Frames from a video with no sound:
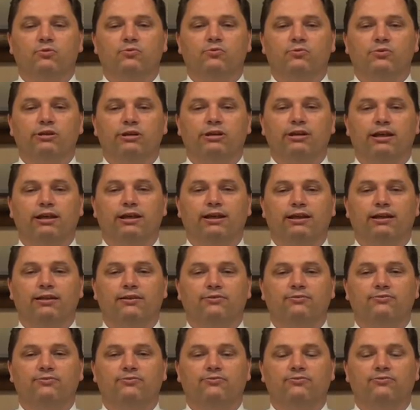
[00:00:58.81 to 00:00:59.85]
We
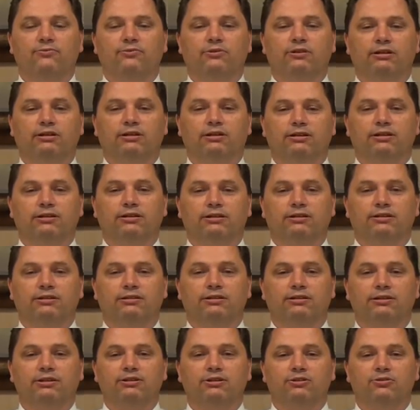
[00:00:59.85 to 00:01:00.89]
have
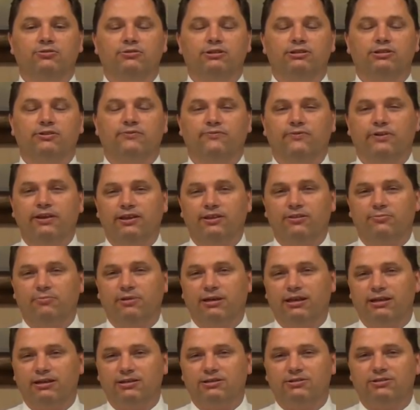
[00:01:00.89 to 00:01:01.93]
it's a
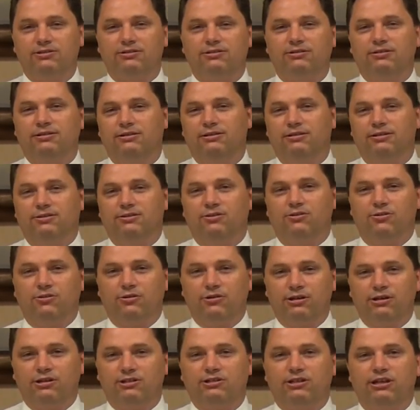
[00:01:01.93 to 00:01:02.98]
faith-based
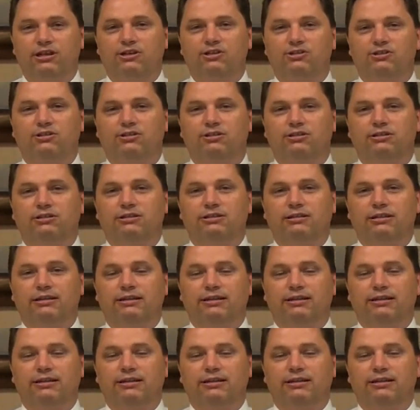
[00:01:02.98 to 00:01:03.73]
organization,